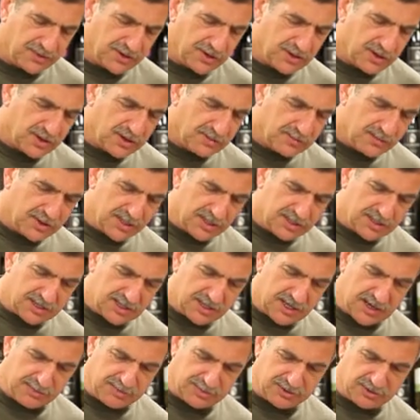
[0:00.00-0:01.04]
But this is the
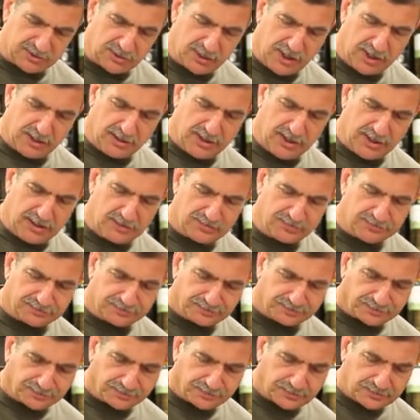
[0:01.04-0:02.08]
Apatoagua
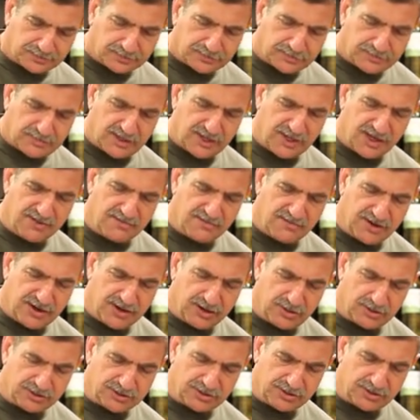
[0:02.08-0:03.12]
in
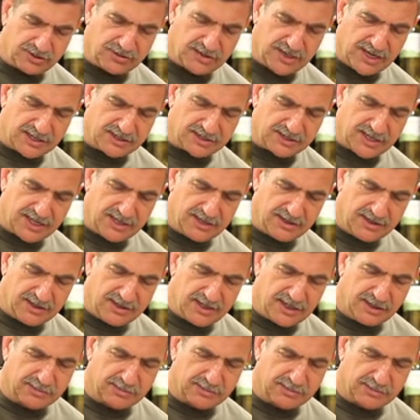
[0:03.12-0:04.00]
Vero. It's 2008.